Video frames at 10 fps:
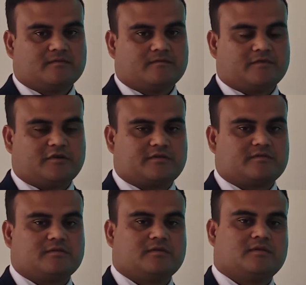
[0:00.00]
for
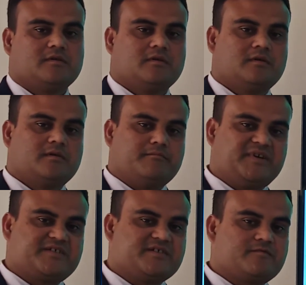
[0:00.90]

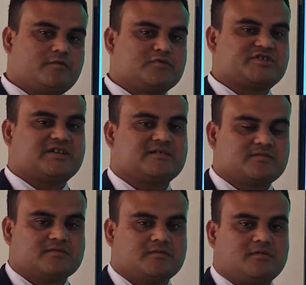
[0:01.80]
making flowchart
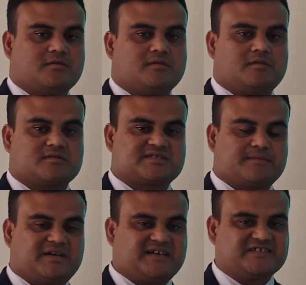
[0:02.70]
on some
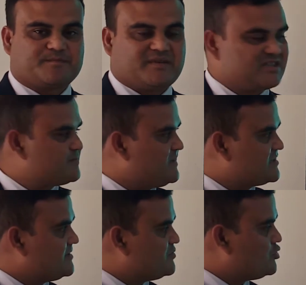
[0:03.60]
other
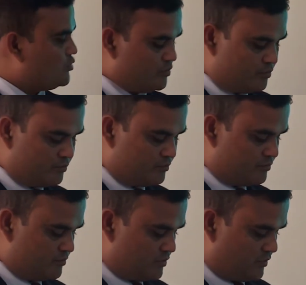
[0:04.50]
perspective
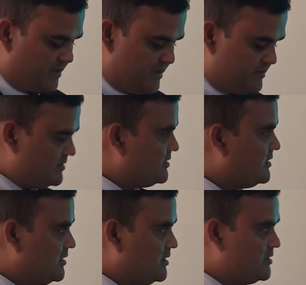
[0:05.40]
too. Okay?
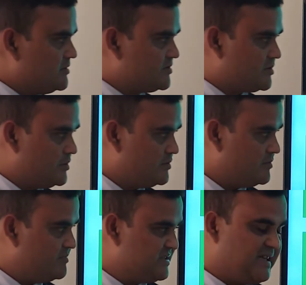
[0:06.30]
So
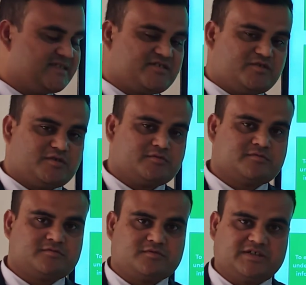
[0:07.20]
besides,
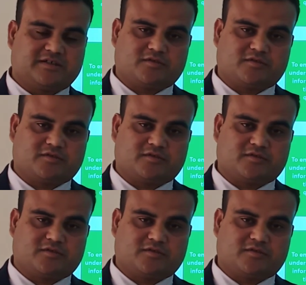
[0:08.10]
we are